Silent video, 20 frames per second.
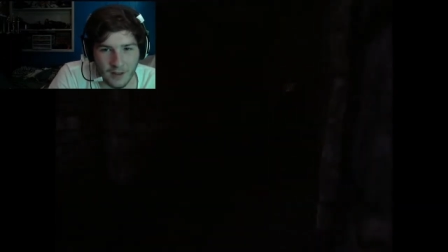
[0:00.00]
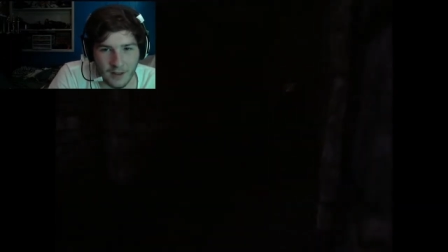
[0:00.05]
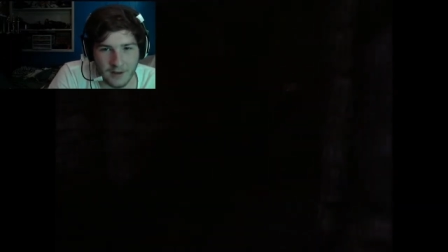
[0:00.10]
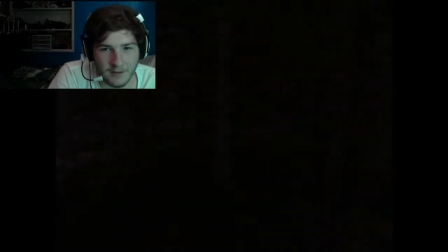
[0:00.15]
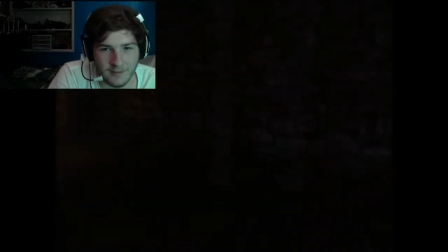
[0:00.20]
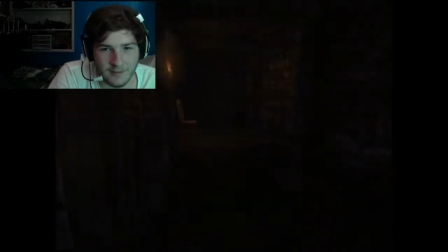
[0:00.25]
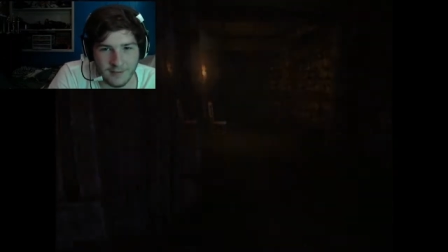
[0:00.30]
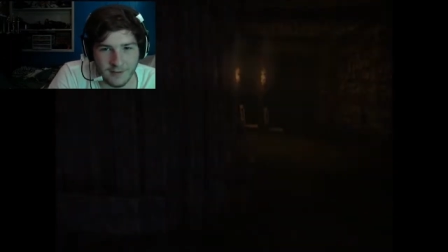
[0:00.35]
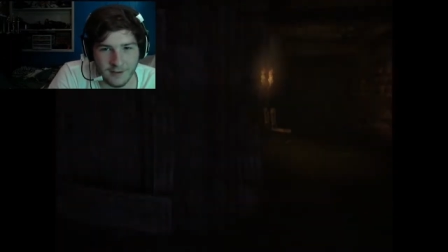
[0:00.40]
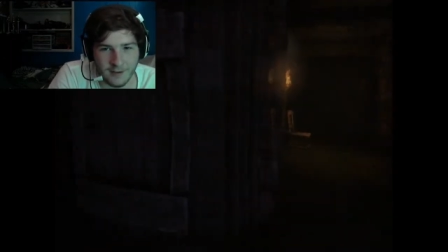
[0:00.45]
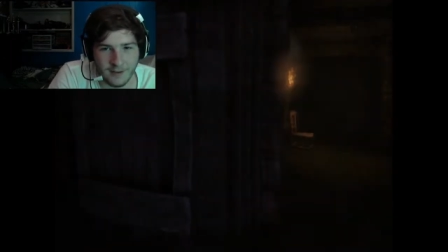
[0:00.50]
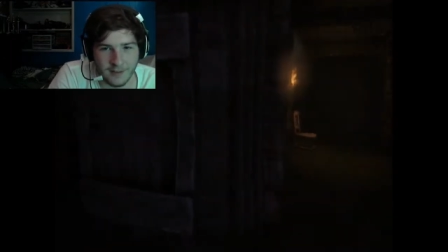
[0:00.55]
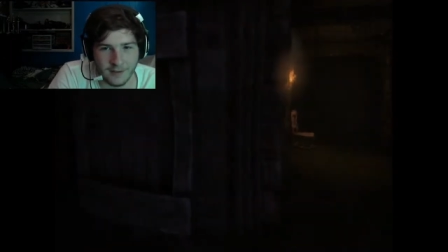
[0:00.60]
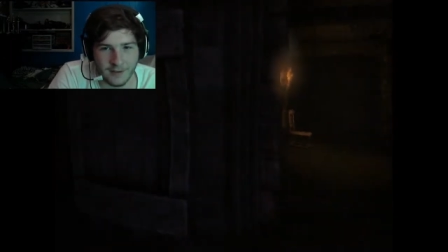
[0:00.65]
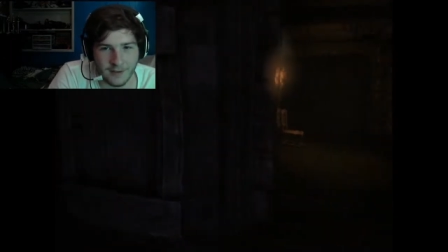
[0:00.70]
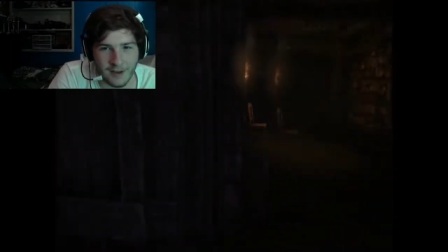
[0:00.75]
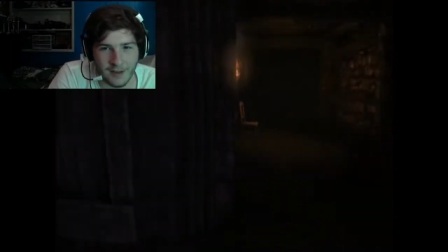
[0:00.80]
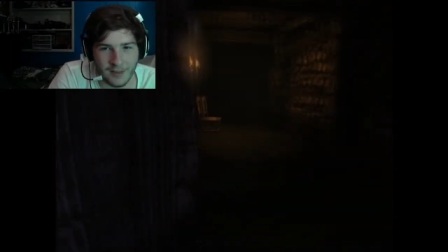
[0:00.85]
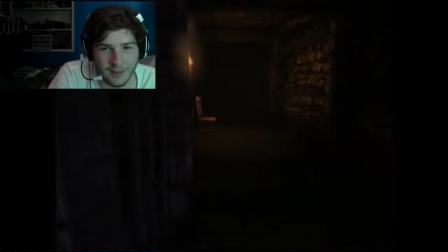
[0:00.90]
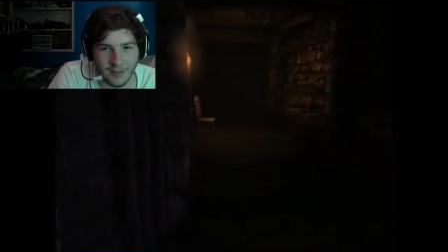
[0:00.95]
didn't see it either.
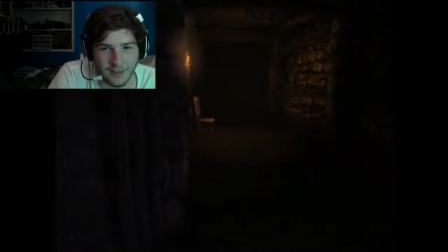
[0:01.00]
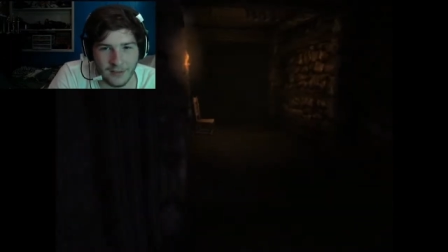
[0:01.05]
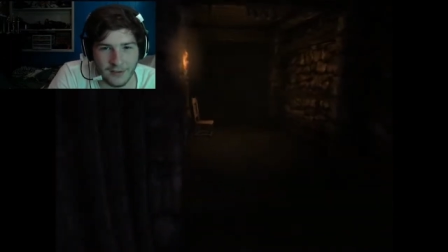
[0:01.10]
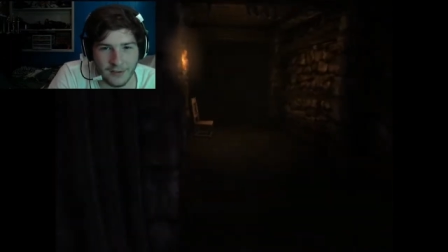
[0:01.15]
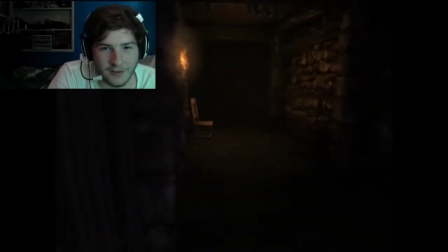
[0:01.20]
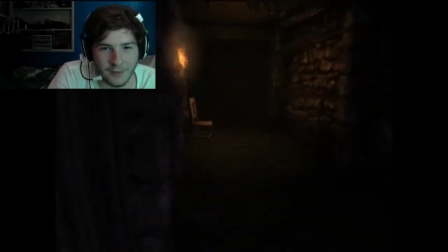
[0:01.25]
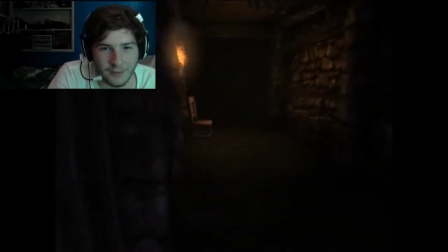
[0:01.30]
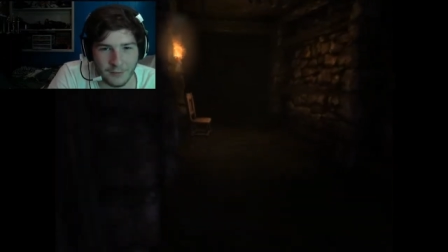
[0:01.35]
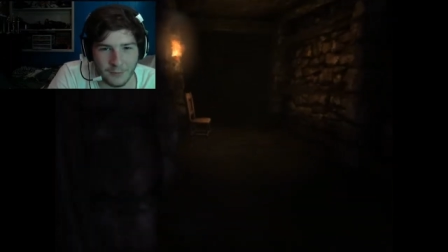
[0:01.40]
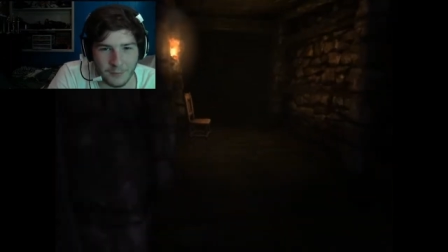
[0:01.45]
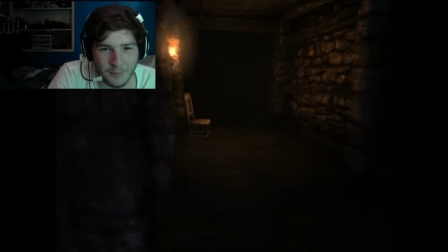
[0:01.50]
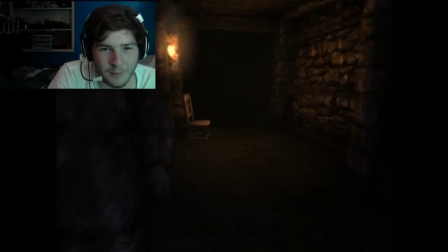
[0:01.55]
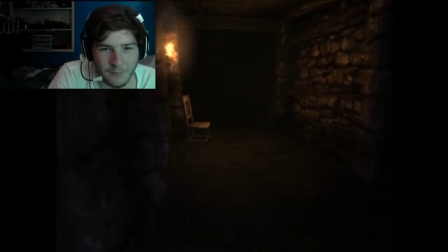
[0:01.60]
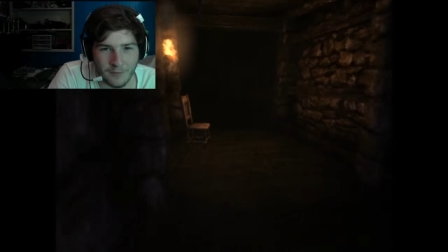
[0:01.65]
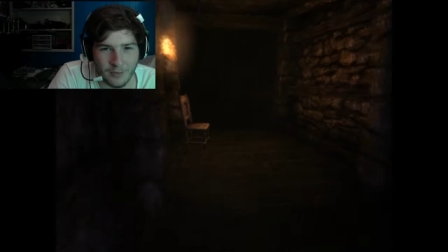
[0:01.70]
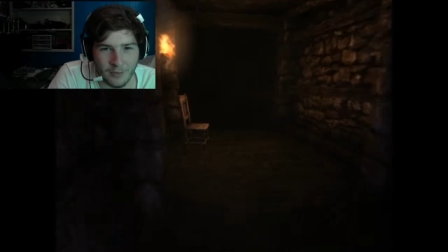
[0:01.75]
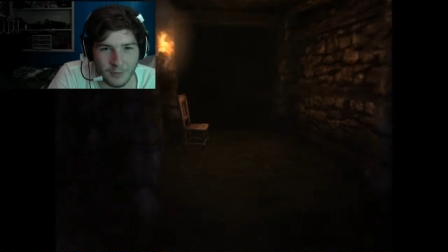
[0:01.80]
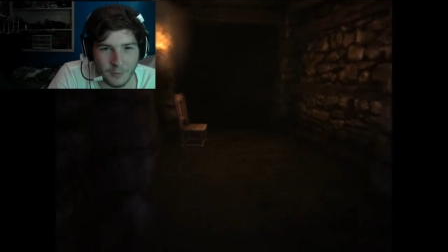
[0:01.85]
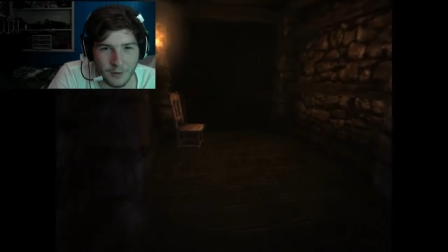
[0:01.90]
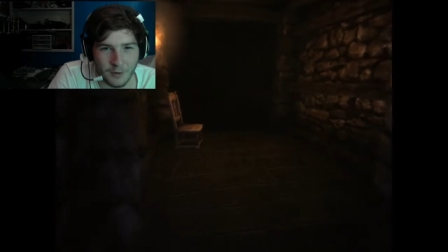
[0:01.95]
I, all I know is my
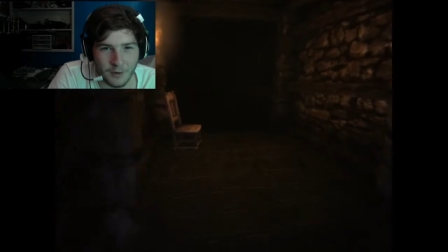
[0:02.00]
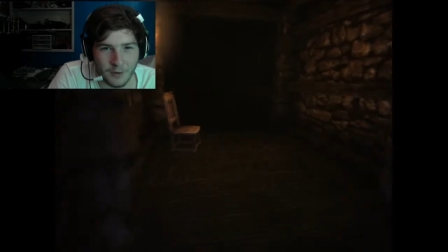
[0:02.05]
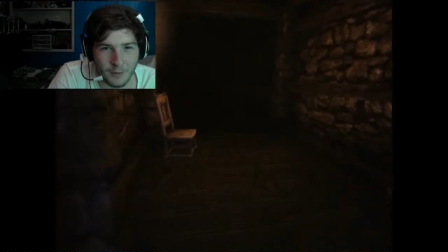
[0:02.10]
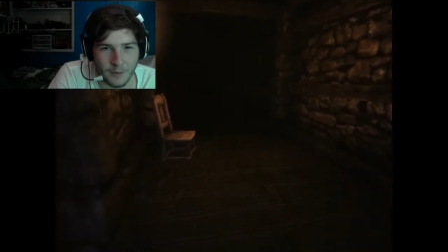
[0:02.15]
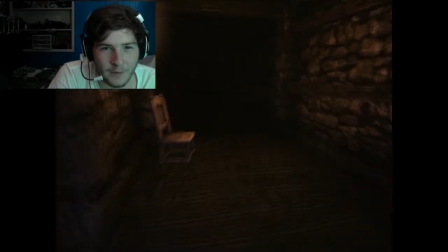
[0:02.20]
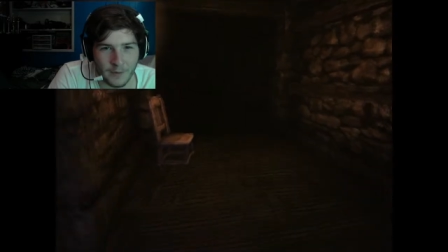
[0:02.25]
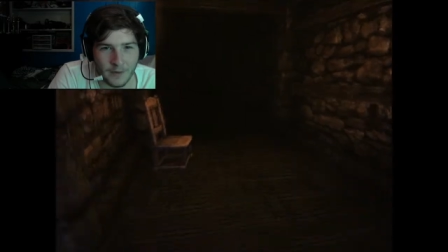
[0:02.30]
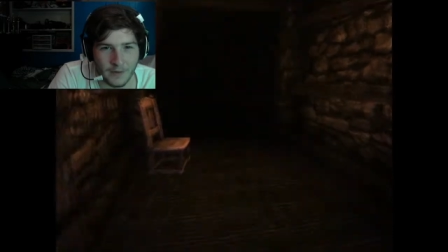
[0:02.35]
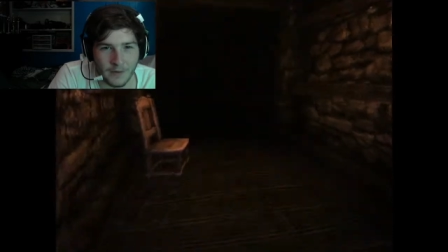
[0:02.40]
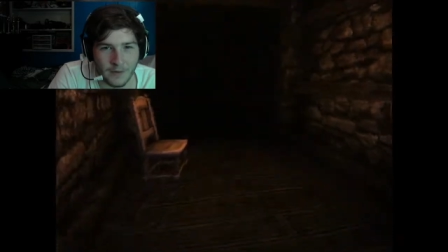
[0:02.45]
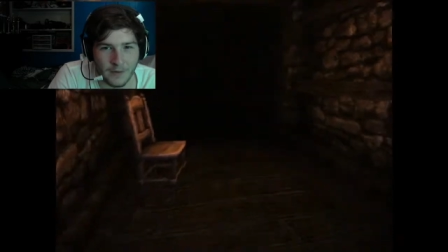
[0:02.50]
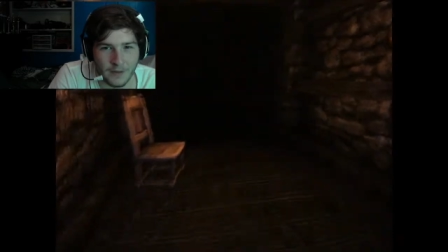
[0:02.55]
vision went all weird.